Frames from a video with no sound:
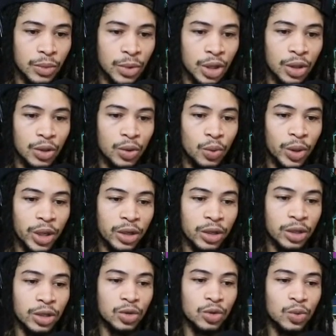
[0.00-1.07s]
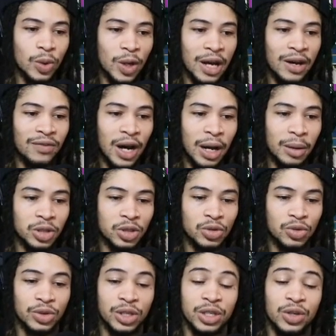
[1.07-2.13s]
where you will have the
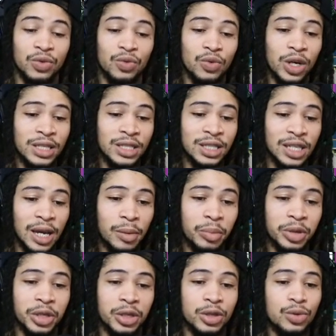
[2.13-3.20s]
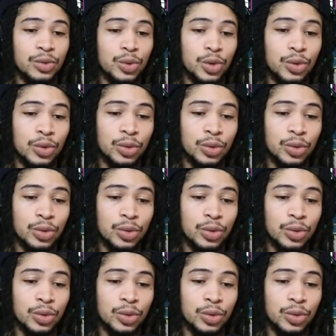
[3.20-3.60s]
opportunity to run a champion through